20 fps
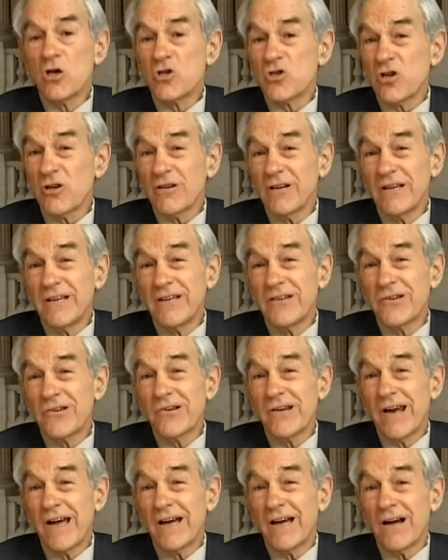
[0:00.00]
Certainly
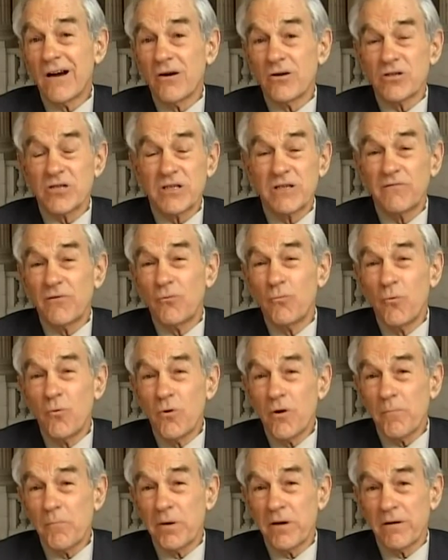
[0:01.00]
during our Civil
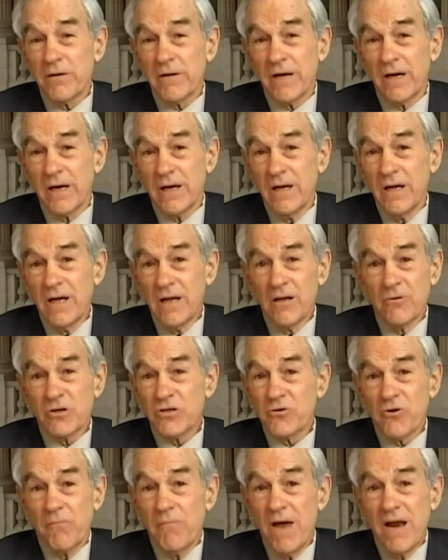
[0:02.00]
War period, there was
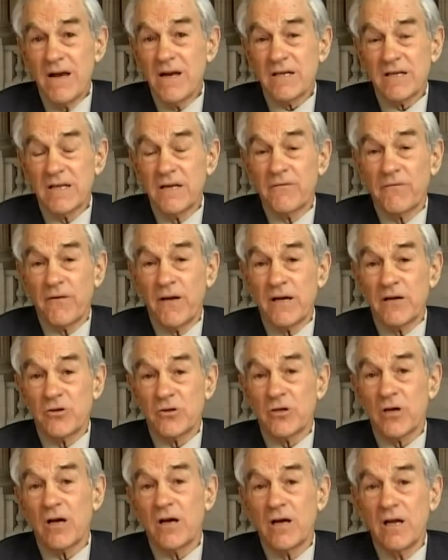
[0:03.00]
tremendous
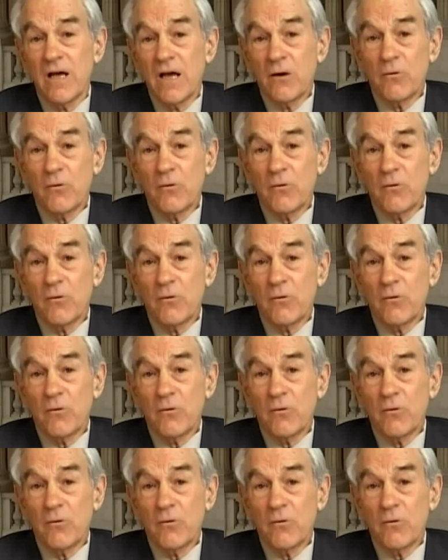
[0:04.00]
inflation.